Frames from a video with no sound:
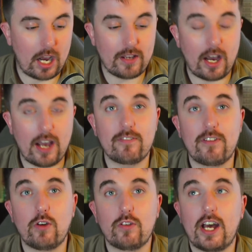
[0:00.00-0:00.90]
I've
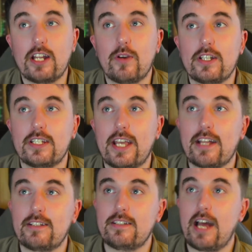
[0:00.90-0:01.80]
found anyway to get
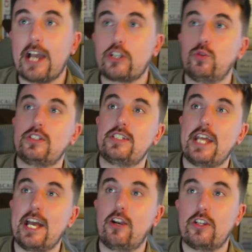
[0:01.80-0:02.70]
actual
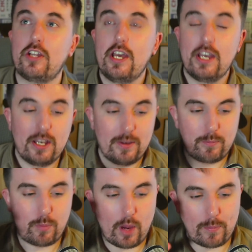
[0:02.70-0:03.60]
tailored,
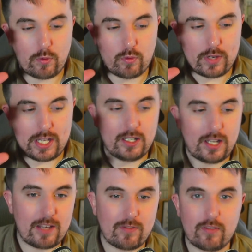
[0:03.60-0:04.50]
proper real
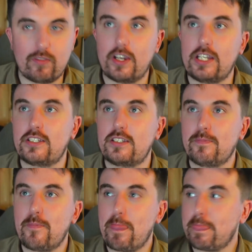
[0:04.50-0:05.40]
life advice
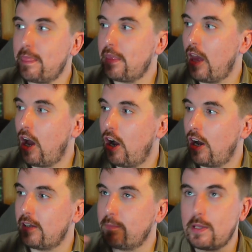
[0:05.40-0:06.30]

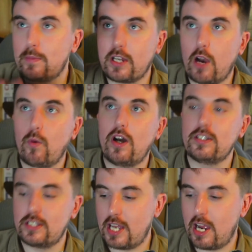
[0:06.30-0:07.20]
on people that are wanting
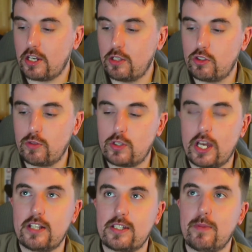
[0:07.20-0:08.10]
to start YouTube
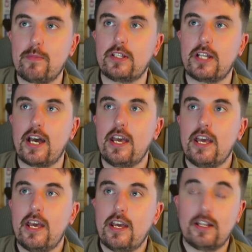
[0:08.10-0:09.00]
channels and people that
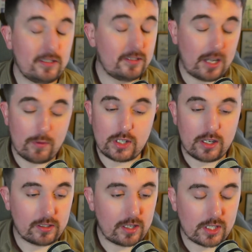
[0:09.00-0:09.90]
I was on
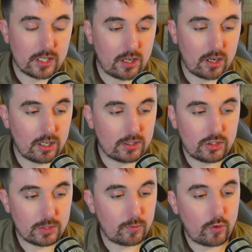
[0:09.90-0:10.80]
a call
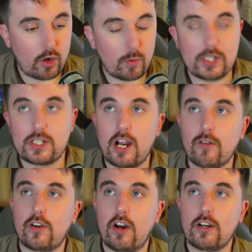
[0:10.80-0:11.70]
just before we started
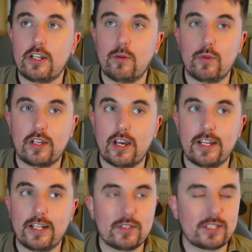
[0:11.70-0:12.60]
recording here with a guy
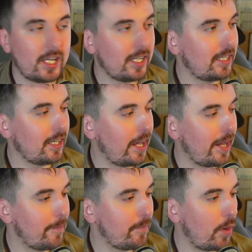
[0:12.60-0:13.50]
that was like,
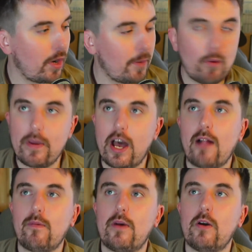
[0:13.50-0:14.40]
I want to put my
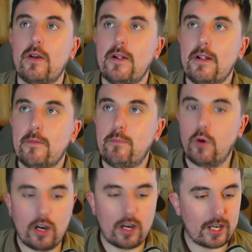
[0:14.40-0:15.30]
album out,
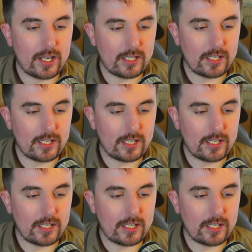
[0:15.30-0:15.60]
but I